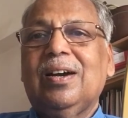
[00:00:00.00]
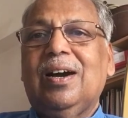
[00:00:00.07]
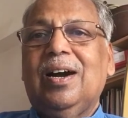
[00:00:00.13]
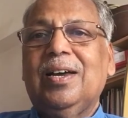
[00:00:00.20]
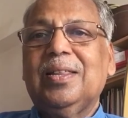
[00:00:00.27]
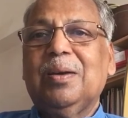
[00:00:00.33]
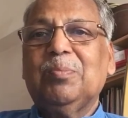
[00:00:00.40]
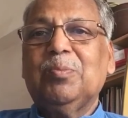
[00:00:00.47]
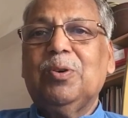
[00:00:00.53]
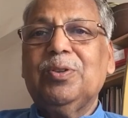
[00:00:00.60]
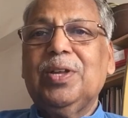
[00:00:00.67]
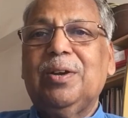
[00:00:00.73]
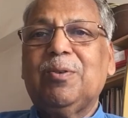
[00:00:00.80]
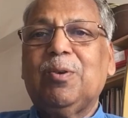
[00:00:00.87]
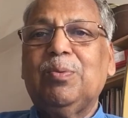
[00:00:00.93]
I think more
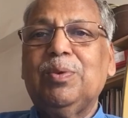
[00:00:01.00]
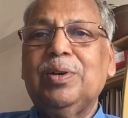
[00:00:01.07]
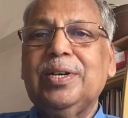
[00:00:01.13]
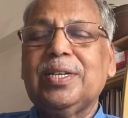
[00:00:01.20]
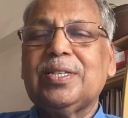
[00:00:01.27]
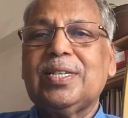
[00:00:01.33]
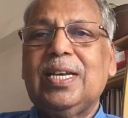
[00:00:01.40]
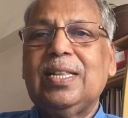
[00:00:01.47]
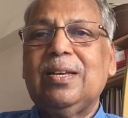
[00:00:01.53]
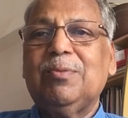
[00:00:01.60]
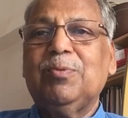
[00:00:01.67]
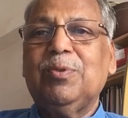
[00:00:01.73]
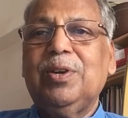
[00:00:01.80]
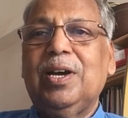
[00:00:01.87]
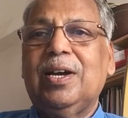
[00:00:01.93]
than robotics, I think
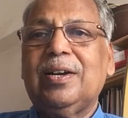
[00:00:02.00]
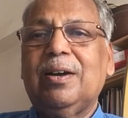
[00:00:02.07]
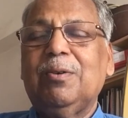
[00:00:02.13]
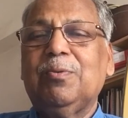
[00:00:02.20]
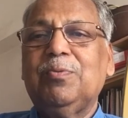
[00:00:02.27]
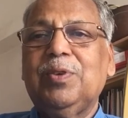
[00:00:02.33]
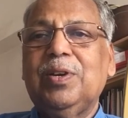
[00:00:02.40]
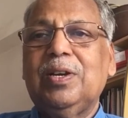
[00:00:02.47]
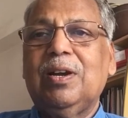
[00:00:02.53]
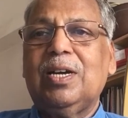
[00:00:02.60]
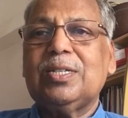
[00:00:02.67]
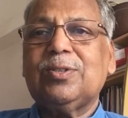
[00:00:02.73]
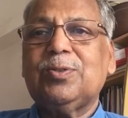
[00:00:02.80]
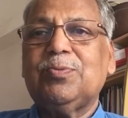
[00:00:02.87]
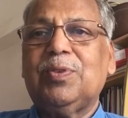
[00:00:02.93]

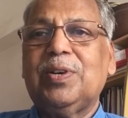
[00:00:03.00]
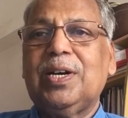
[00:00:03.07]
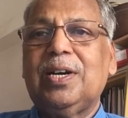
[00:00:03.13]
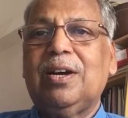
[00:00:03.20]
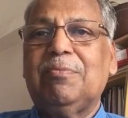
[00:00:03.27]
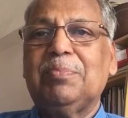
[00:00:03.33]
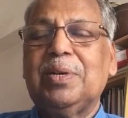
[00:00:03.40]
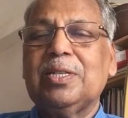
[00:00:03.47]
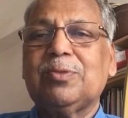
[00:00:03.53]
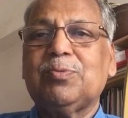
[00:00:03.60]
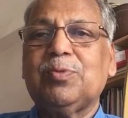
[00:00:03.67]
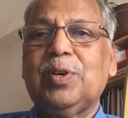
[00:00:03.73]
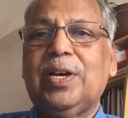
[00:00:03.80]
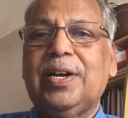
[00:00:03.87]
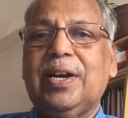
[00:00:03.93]
last 1.5 months,
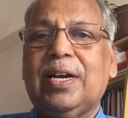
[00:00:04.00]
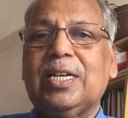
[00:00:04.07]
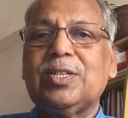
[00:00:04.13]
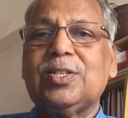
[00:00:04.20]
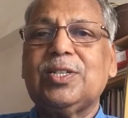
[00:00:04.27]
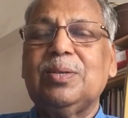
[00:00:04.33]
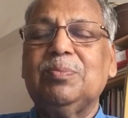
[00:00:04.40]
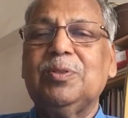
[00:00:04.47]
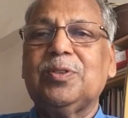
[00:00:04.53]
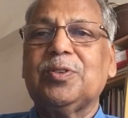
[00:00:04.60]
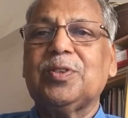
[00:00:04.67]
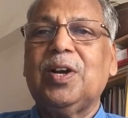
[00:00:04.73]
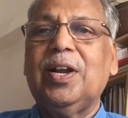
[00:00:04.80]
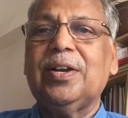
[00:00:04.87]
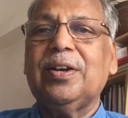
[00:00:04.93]
we are accustomed to
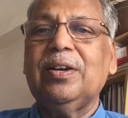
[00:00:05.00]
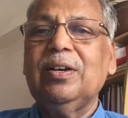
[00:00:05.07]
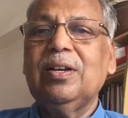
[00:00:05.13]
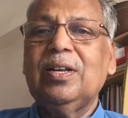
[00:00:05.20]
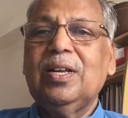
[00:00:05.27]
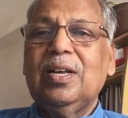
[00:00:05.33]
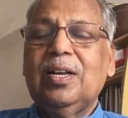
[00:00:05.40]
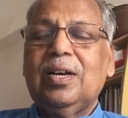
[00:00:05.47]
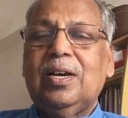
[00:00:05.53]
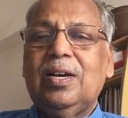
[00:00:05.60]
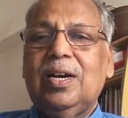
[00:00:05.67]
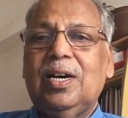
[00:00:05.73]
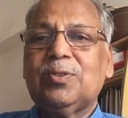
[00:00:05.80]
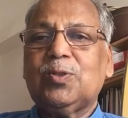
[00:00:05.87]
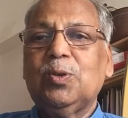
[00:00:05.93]
run
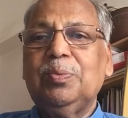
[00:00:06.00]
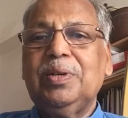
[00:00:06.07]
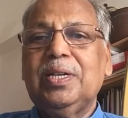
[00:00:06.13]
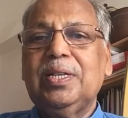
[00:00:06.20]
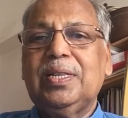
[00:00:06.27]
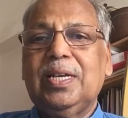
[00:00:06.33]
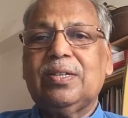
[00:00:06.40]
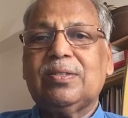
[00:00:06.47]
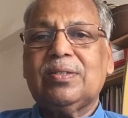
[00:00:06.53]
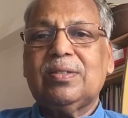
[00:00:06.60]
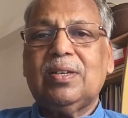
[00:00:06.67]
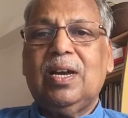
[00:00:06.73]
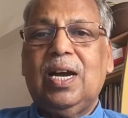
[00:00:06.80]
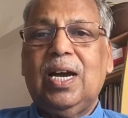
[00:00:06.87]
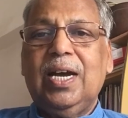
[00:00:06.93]
so many things.
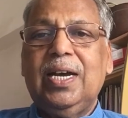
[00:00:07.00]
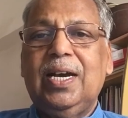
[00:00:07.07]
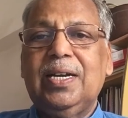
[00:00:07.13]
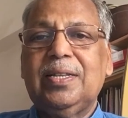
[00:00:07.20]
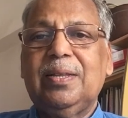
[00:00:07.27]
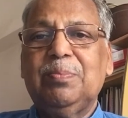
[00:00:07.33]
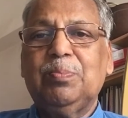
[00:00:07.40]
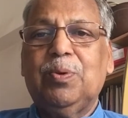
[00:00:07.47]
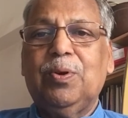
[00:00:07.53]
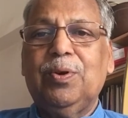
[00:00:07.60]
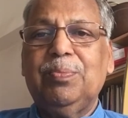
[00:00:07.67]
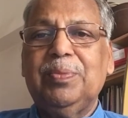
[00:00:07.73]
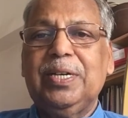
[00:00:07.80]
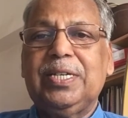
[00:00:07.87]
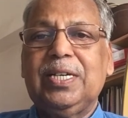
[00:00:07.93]
I had the
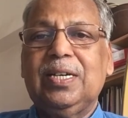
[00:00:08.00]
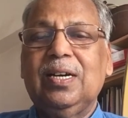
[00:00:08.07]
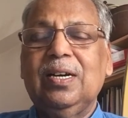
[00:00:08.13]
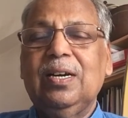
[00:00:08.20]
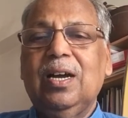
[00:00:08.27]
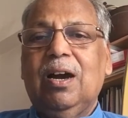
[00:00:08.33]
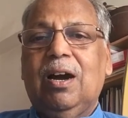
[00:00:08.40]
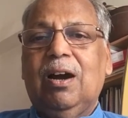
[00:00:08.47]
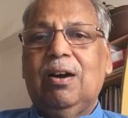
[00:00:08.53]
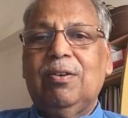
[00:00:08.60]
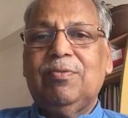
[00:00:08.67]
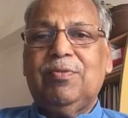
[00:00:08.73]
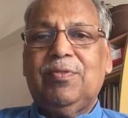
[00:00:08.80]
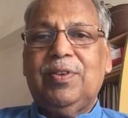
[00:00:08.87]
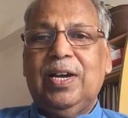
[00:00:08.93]
board meeting
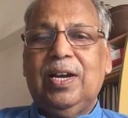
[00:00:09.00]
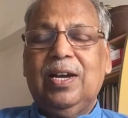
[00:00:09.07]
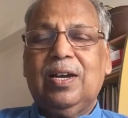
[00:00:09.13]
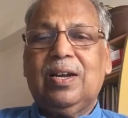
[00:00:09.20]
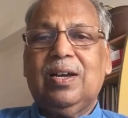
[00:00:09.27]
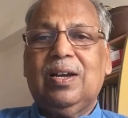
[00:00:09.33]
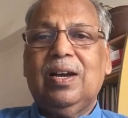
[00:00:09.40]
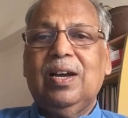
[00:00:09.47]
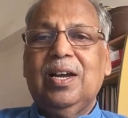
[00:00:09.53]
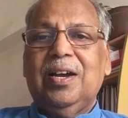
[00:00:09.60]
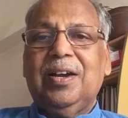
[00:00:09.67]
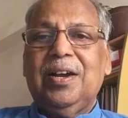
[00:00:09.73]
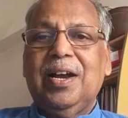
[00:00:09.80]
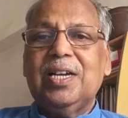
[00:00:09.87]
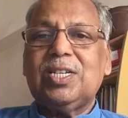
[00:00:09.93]
of a
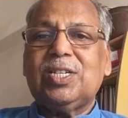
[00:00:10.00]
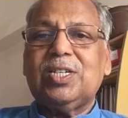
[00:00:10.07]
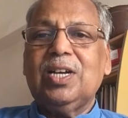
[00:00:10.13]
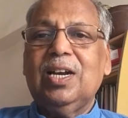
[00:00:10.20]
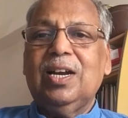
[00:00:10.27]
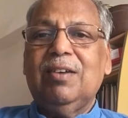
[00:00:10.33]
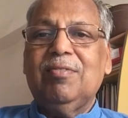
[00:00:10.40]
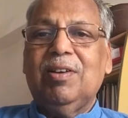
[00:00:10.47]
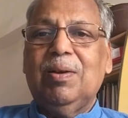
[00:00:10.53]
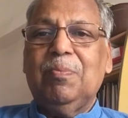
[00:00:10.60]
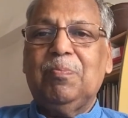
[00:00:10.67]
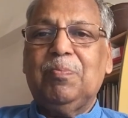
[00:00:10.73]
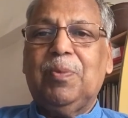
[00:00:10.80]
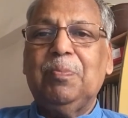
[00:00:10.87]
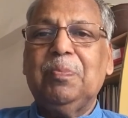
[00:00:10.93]
national level
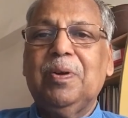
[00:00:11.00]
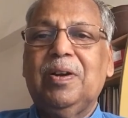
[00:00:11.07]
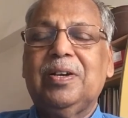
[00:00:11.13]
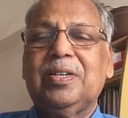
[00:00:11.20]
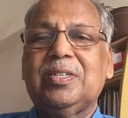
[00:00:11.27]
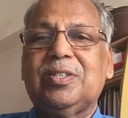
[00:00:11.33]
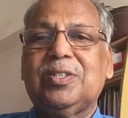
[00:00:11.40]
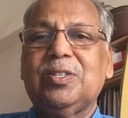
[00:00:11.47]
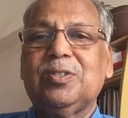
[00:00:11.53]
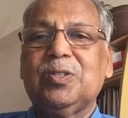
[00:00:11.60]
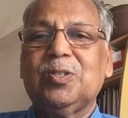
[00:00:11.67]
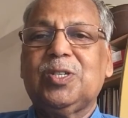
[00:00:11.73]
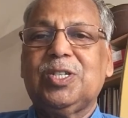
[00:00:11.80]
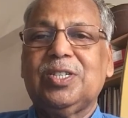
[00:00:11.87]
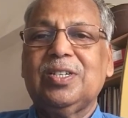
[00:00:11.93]
popular
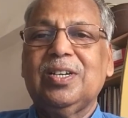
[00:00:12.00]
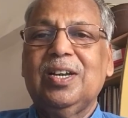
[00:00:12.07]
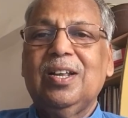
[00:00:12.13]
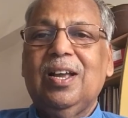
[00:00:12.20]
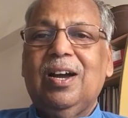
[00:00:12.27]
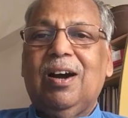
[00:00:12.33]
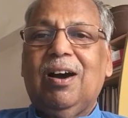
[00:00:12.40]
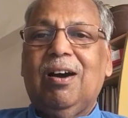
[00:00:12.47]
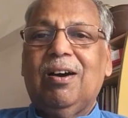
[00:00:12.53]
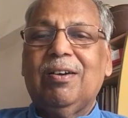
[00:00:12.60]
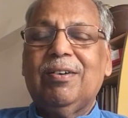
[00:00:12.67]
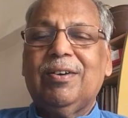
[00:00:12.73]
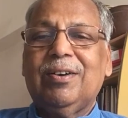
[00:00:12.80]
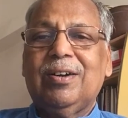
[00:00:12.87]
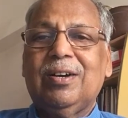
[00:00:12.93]
institution
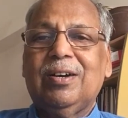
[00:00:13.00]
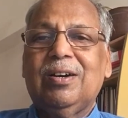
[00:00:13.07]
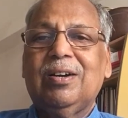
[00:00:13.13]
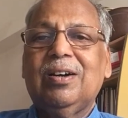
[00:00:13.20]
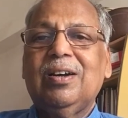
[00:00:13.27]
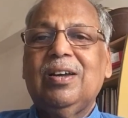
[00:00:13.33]
on